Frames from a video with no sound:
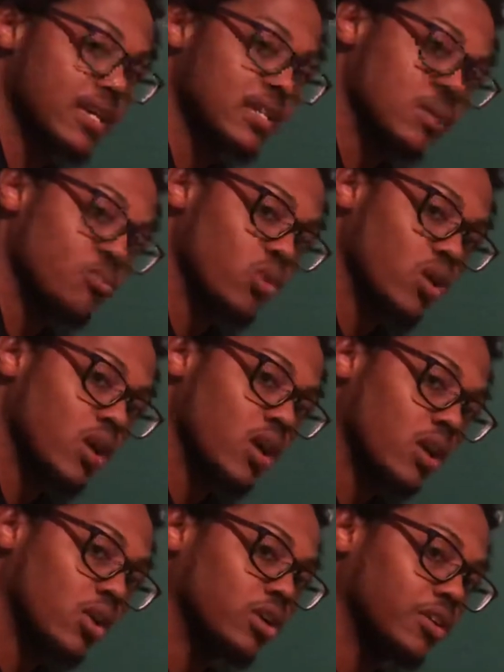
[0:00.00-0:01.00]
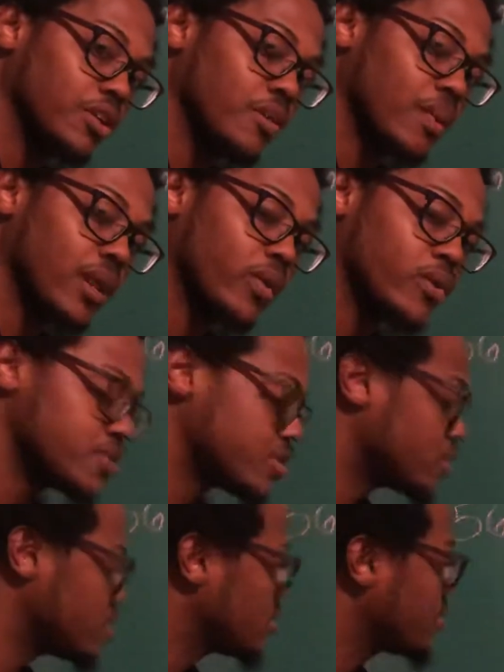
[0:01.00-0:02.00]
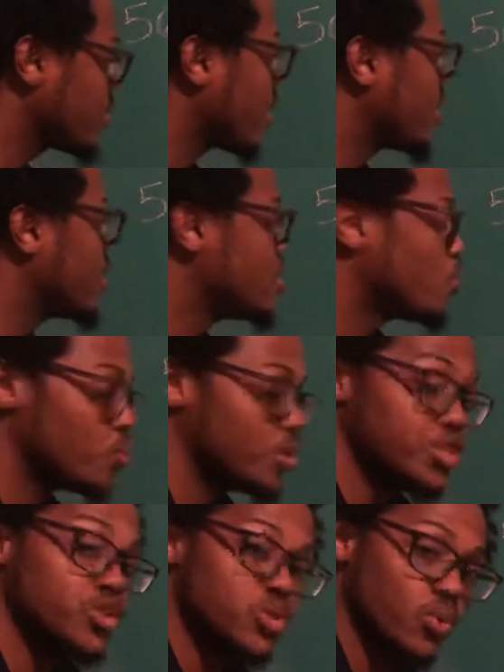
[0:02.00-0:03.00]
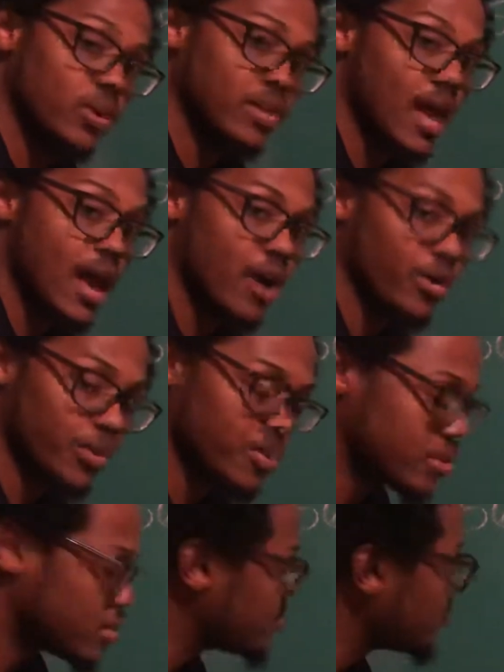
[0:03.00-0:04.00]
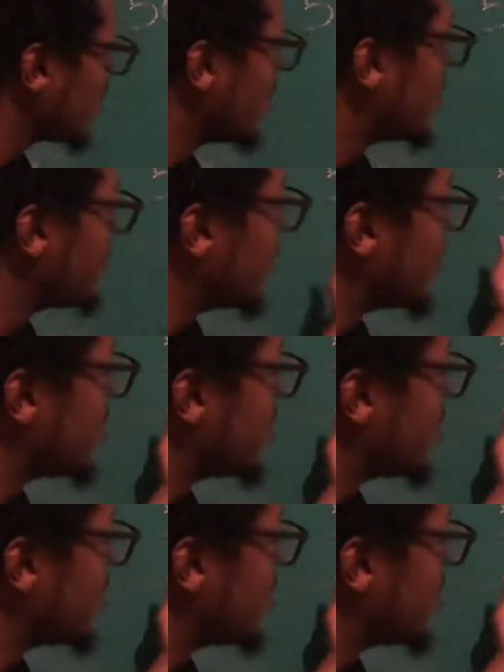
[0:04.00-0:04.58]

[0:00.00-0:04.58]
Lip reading: somewhere earlier in my question, okay? When you're doing the algorithm. But in